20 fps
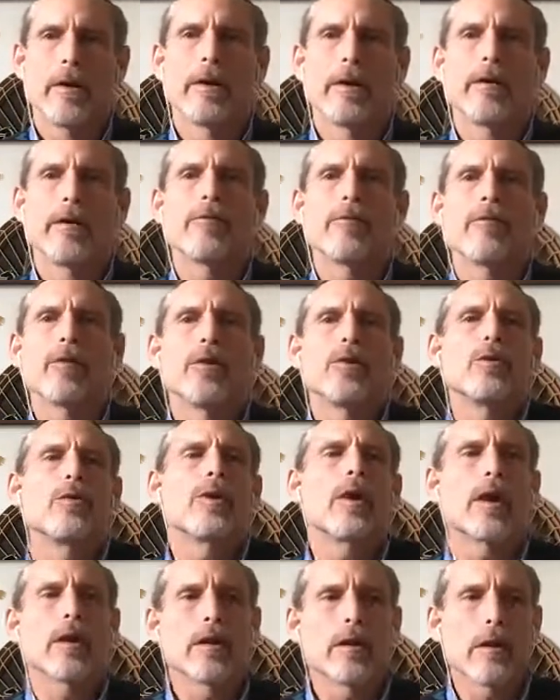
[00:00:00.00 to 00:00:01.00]
If we do
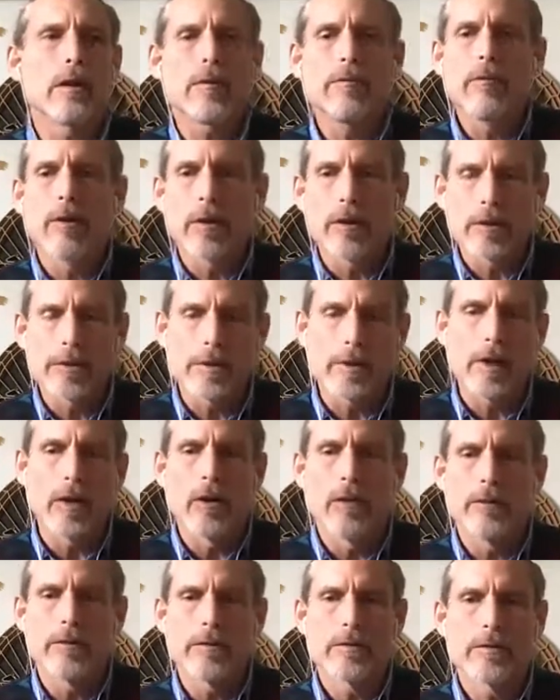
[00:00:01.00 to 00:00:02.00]
not love
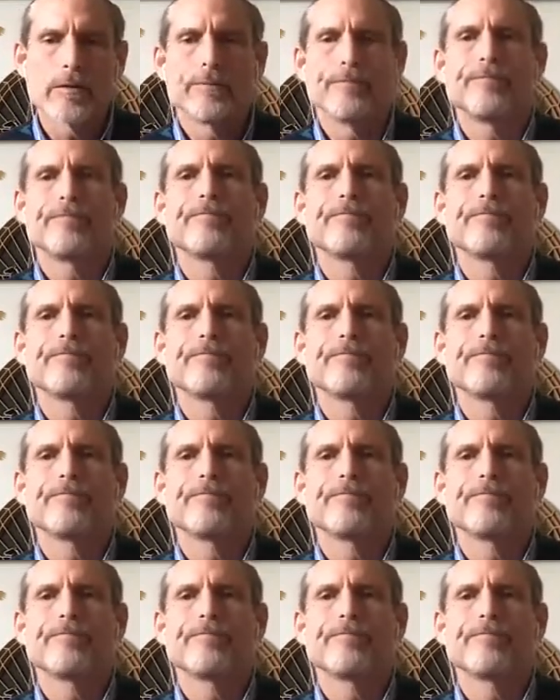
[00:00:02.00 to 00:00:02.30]
ourselves,